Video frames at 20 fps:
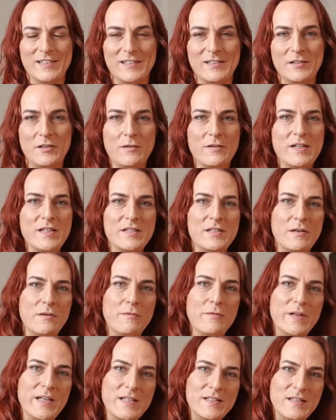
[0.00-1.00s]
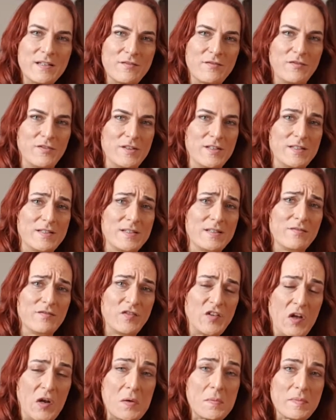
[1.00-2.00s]
there is a reason for this
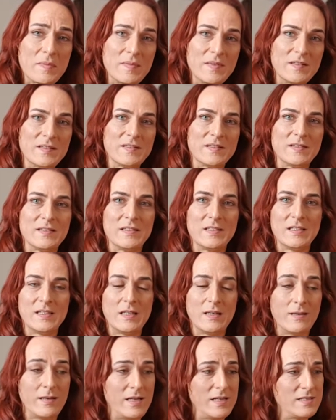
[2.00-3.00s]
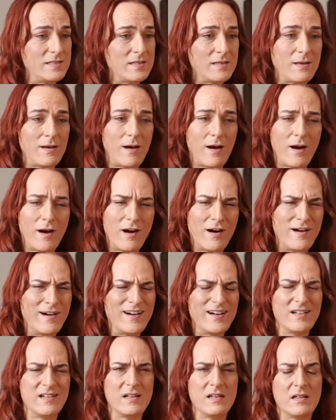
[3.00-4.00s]
development, as
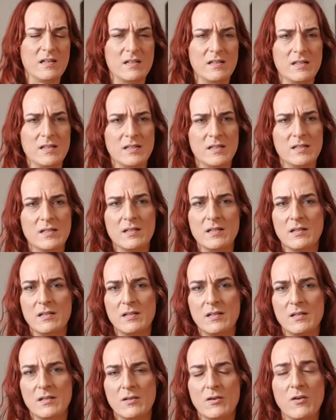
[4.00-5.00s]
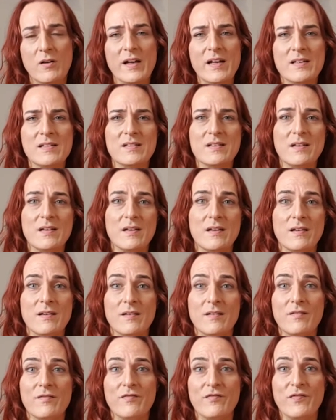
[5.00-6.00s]
hard or as
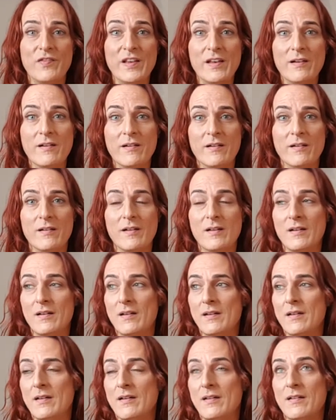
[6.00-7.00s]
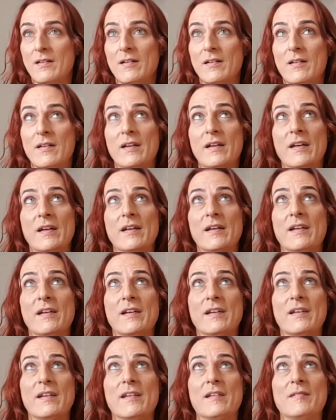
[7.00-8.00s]
fear uh,
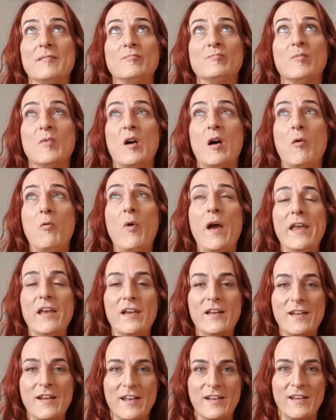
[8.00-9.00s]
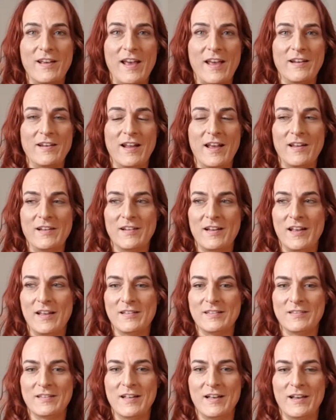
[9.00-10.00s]
uh, awakening and, and,
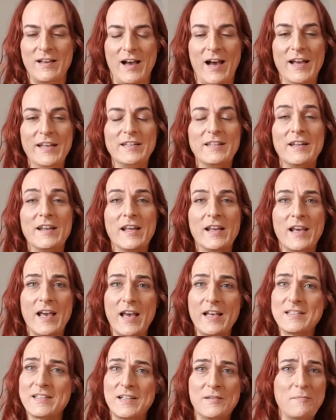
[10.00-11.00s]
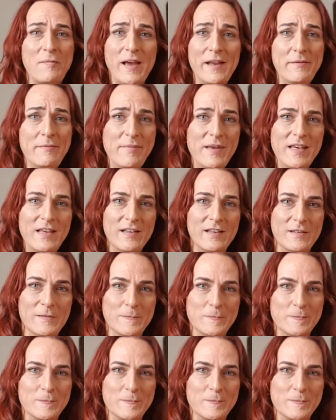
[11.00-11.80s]
and heightening as it might be.